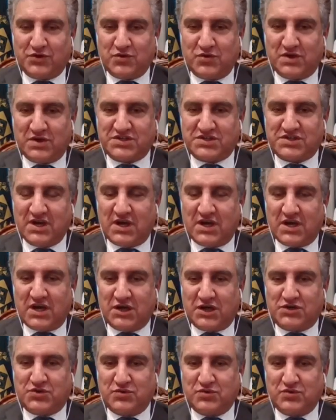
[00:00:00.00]
the U.S.
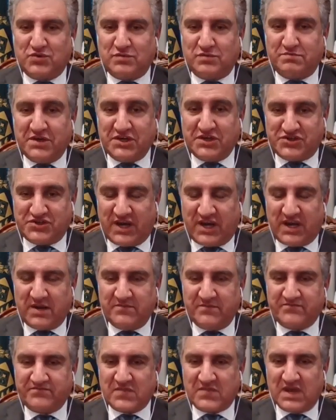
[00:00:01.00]
To
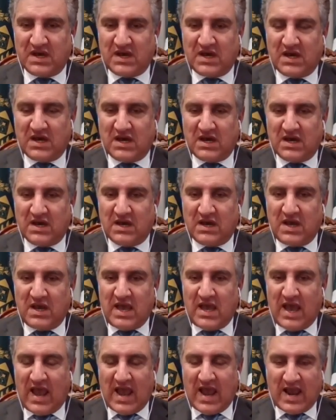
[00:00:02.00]
Beijing
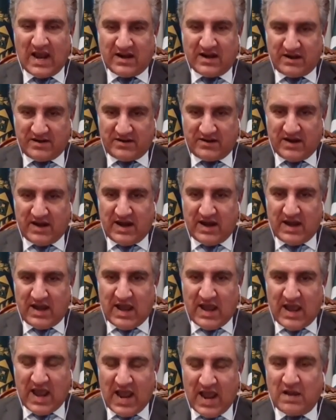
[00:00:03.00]
and
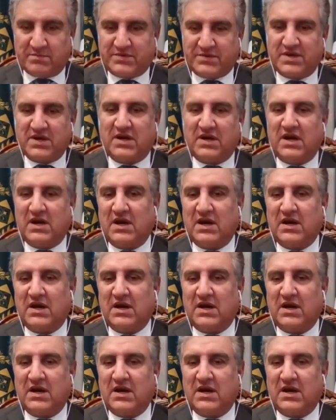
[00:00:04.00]
helped